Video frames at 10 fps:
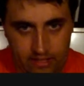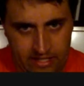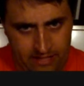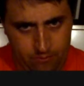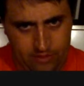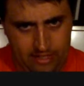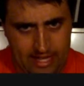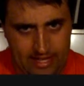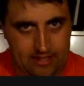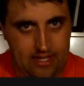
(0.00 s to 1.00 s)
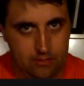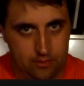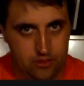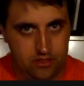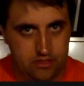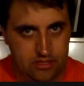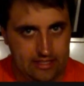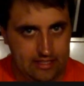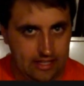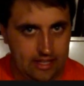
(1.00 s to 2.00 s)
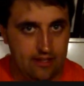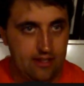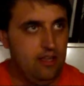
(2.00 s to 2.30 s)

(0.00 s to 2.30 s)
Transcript: and what they had in common was that they